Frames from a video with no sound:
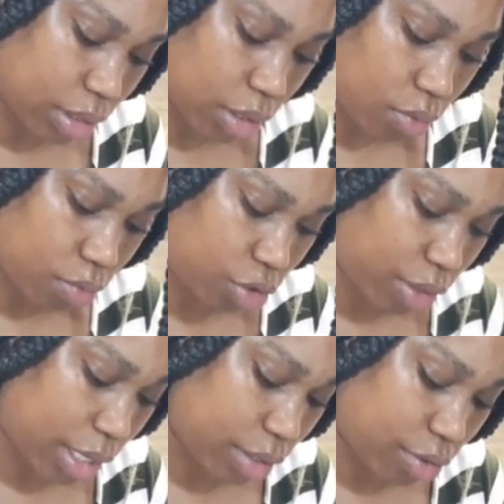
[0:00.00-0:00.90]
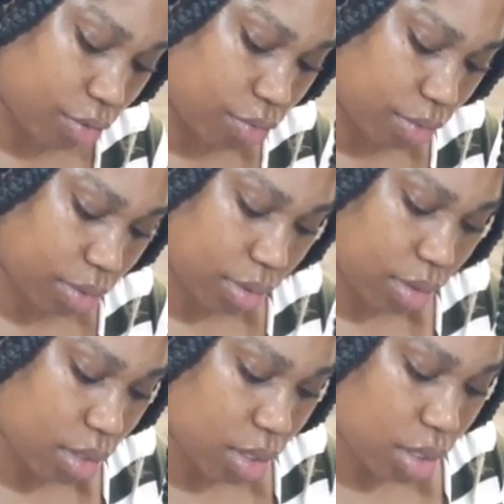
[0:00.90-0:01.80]
don't try to do
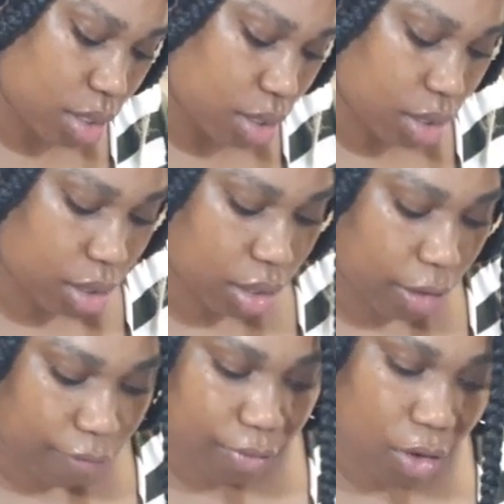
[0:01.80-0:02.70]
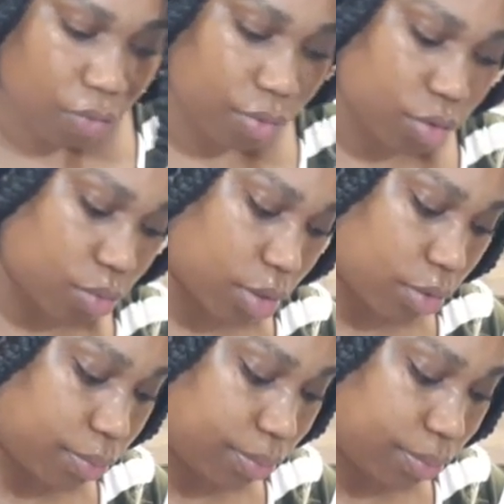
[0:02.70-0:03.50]
leftovers well